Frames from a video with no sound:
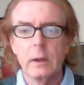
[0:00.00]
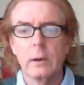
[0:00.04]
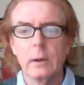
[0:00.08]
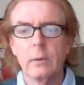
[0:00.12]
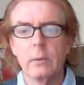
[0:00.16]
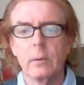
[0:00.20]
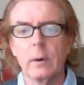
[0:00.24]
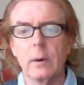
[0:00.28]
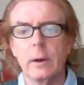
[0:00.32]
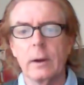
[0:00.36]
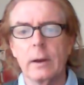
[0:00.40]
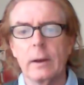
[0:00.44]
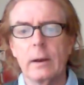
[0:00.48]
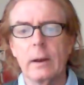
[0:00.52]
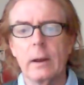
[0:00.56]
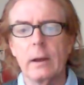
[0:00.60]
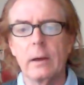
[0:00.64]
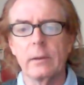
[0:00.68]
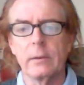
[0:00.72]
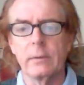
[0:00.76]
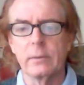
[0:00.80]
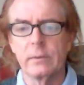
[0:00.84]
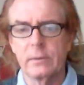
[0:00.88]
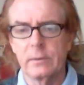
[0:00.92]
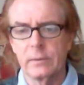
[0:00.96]
right,
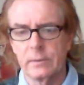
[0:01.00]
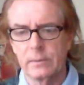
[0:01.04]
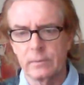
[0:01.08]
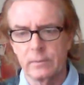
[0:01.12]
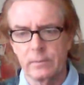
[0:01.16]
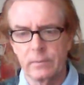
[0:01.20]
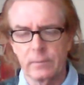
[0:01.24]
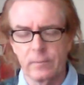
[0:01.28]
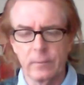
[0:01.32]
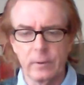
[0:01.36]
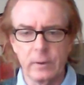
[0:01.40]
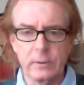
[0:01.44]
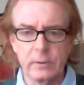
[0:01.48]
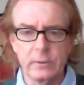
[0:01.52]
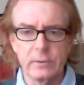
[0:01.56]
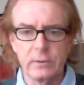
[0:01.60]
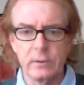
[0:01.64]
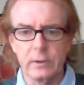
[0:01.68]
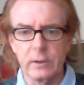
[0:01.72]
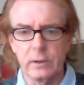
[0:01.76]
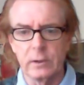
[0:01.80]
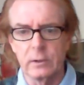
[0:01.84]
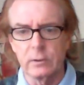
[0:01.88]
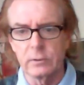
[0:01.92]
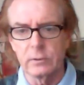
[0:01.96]
as French
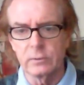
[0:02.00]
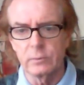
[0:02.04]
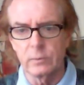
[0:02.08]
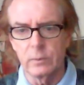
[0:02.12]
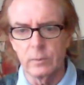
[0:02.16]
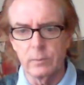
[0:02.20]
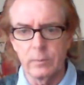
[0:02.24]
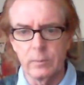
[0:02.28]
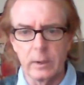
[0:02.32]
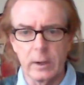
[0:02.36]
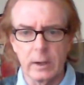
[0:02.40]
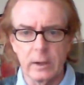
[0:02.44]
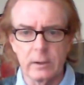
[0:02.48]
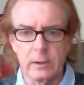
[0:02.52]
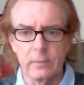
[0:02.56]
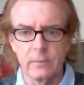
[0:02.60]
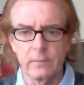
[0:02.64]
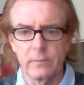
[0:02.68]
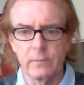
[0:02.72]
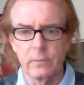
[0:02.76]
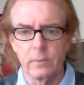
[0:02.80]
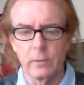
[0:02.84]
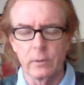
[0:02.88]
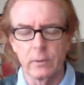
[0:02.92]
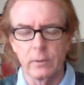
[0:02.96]
and English went back and
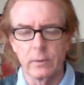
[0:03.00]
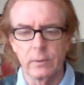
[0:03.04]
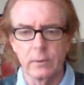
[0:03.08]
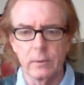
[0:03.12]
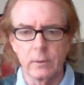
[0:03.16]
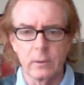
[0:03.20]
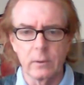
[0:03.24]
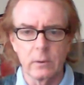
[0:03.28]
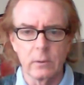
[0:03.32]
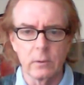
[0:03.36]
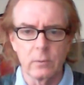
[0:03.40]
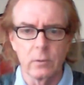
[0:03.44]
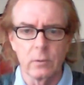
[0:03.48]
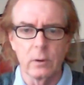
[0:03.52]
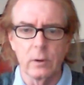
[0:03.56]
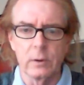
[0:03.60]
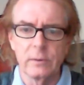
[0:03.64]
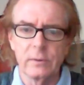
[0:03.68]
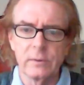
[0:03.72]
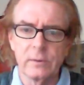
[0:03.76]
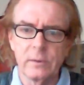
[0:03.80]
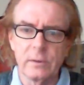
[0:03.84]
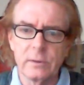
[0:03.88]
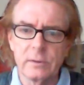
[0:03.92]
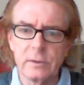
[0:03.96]
forth
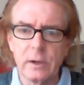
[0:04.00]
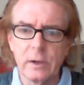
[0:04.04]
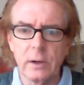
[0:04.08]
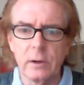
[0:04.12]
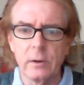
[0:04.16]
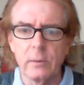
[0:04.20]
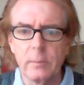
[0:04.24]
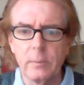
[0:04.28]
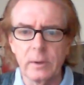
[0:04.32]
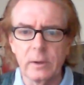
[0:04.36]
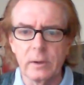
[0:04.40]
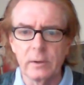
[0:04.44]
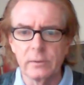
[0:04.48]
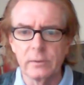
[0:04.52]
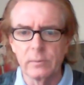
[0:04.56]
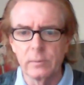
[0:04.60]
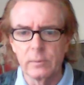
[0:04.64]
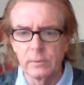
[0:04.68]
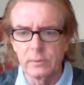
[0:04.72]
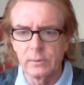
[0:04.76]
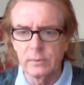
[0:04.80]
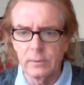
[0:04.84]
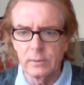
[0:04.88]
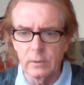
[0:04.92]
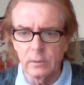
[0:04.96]
across the channel because it
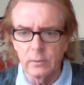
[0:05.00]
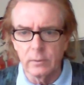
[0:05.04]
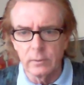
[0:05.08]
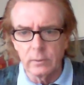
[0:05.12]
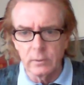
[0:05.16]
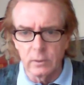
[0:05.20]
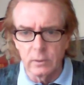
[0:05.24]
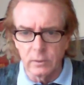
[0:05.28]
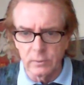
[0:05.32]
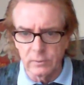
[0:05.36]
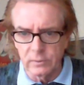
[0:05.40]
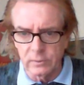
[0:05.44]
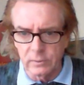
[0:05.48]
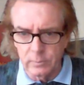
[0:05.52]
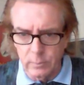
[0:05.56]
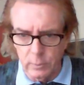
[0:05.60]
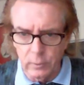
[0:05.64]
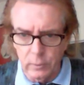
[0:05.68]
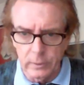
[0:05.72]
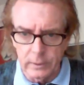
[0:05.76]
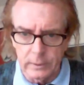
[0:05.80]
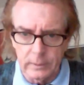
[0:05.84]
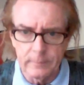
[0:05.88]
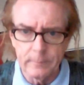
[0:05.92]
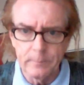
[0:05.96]
was, the closest
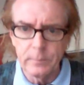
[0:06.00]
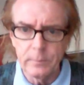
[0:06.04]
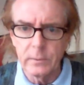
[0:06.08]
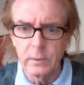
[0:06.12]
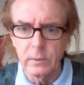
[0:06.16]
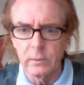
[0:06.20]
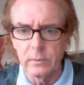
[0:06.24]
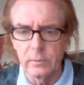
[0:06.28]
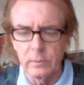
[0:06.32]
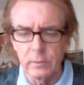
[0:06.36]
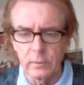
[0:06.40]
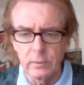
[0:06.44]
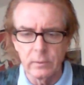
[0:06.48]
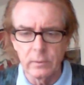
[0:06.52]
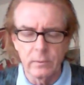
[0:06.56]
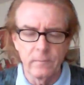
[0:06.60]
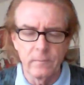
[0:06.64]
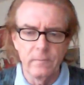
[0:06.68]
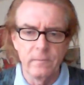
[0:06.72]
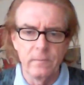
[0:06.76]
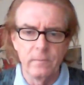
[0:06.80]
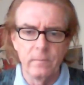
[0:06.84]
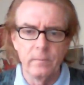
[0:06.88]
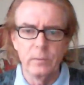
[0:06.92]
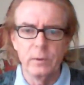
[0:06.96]
point. It was
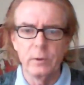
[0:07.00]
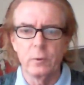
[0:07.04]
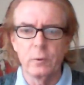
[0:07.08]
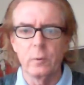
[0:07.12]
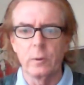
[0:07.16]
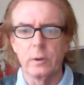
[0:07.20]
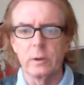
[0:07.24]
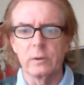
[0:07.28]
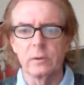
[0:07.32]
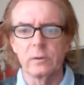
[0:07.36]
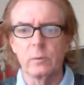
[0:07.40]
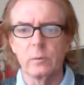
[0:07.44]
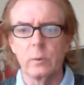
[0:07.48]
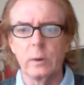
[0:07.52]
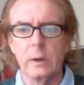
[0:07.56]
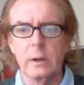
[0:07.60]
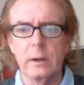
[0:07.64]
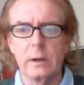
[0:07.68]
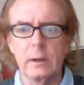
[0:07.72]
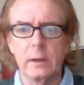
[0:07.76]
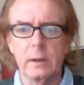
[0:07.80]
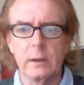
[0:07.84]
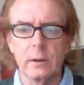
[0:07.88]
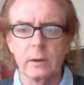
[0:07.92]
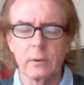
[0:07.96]
the quickest way
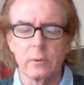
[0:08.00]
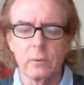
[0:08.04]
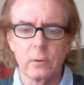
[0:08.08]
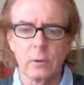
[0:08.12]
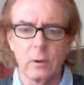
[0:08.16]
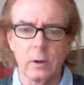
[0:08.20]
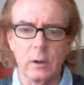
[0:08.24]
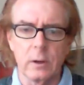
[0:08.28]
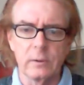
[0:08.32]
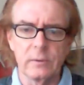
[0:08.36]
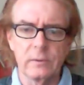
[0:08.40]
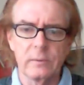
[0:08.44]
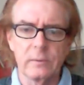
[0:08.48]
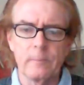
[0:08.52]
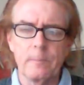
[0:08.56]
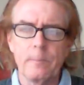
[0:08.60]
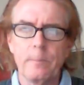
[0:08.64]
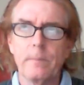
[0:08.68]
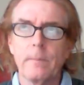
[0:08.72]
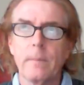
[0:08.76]
to get across.